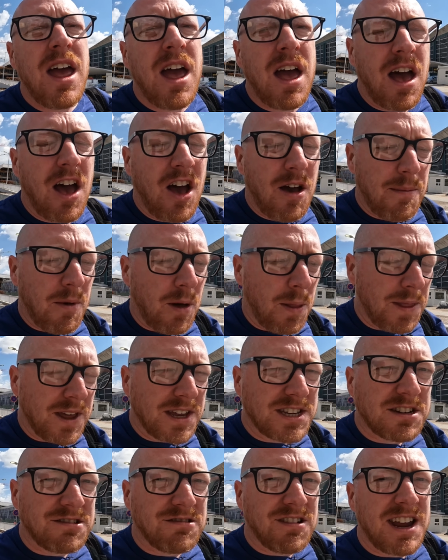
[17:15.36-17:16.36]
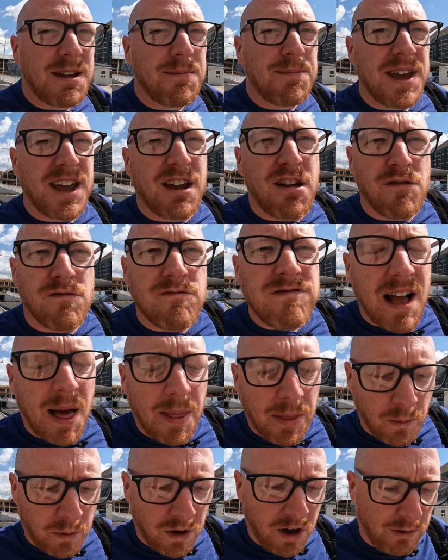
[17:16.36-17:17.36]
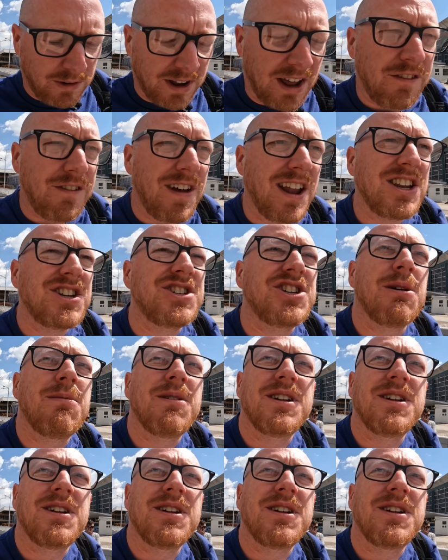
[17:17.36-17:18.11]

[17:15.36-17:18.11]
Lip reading: on this great big round the world adventure.